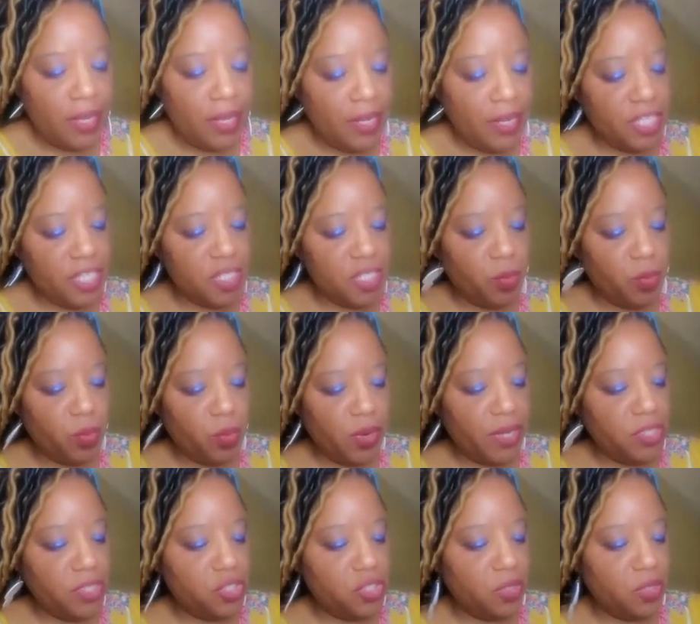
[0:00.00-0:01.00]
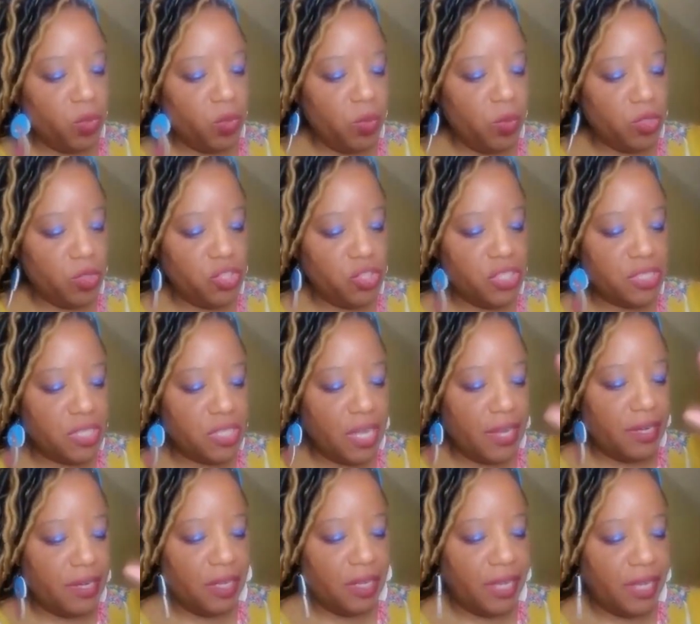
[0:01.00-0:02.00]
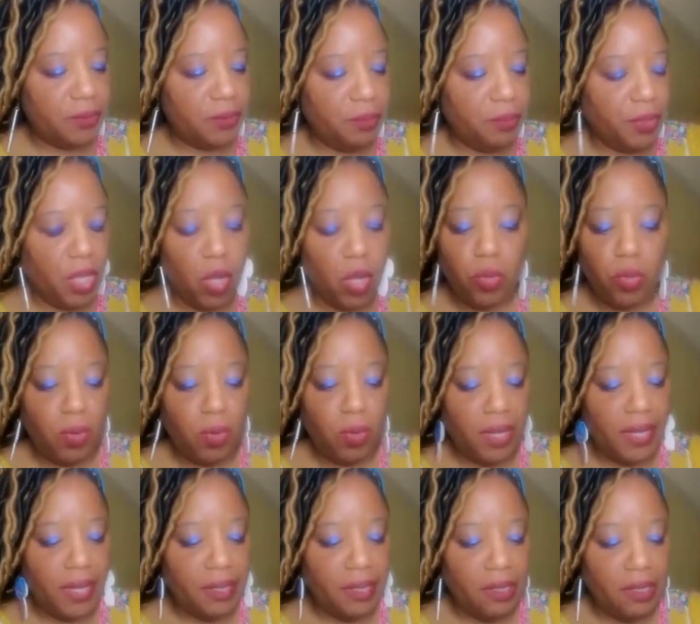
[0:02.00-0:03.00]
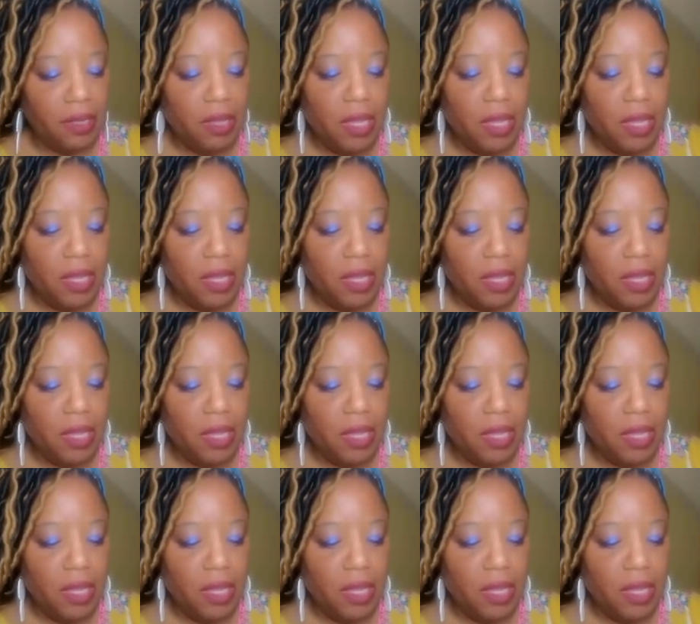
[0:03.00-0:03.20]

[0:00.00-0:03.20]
an inspiration. We were just kind of like blown away.